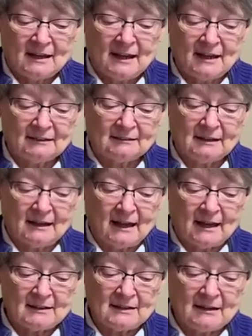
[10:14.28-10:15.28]
And
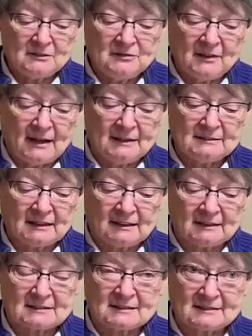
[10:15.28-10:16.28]
I find that
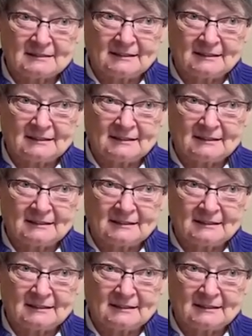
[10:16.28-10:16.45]
it